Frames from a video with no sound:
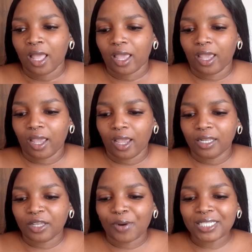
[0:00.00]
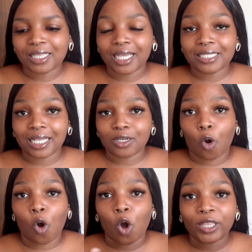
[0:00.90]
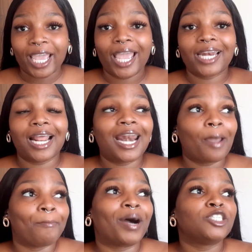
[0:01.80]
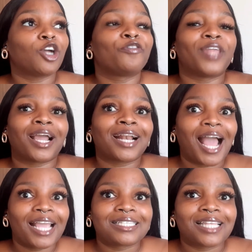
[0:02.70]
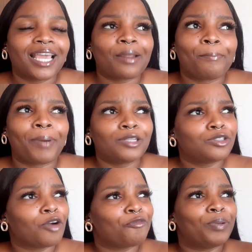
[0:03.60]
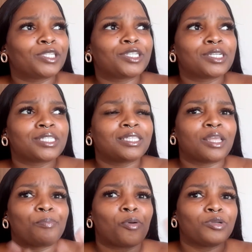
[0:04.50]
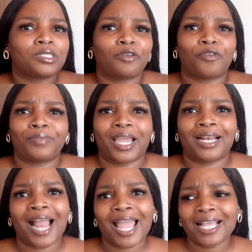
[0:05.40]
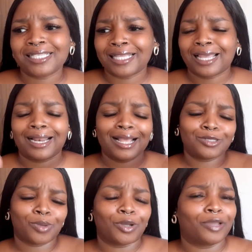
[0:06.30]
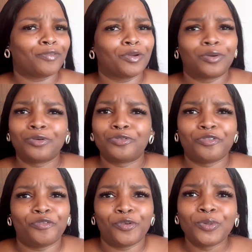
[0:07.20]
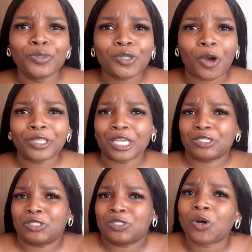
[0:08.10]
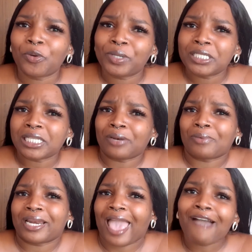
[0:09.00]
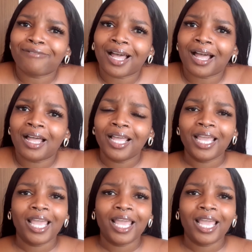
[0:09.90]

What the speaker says: And the crazy thing is that they had a bunch of their clients. They had a bunch of pictures that they posted from their clients. And the clients were giving good reviews on their stories and whatever.